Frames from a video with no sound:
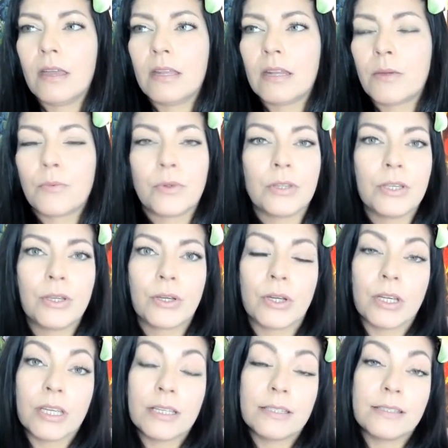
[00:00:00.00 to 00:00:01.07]
And I'm really
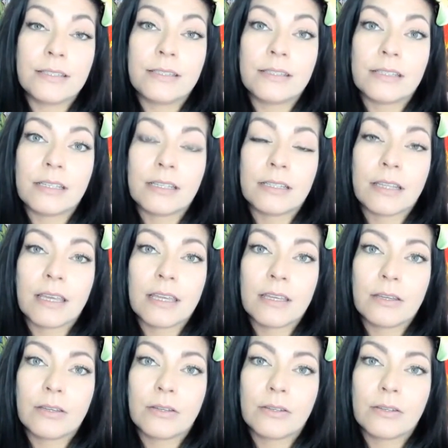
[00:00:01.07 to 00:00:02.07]
curious to see like